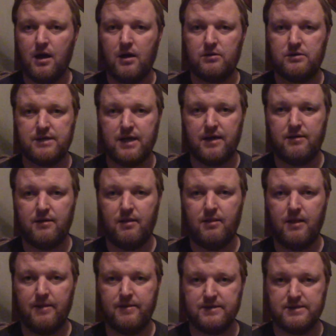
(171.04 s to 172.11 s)
said
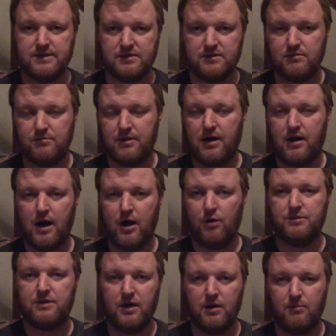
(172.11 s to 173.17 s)
that the system there
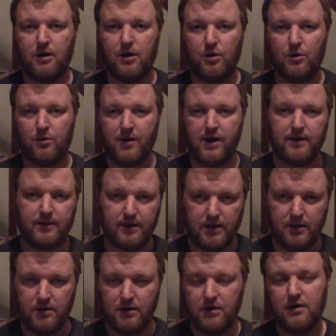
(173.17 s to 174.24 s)
helped him
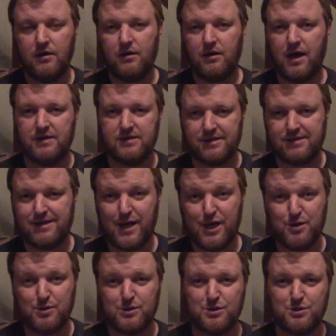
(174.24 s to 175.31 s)
greatly. As I said,
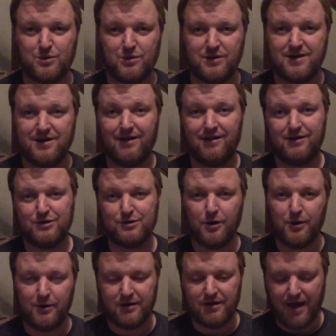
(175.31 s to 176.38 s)
he was a storyteller, so
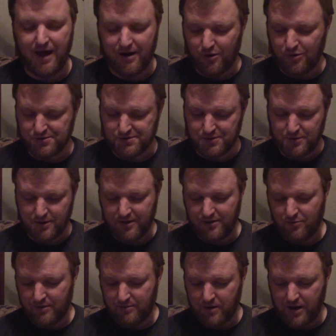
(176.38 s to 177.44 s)
he had a whole story that
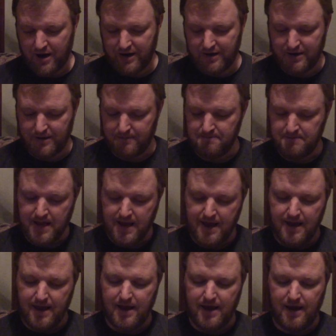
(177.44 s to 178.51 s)
went behind it.
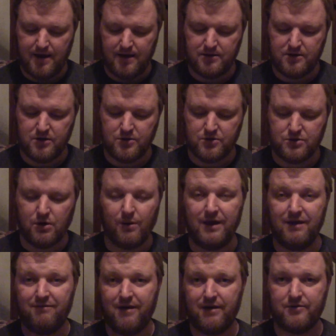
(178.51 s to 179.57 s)
And so he
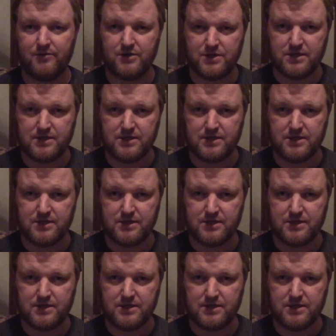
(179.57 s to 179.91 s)
favors a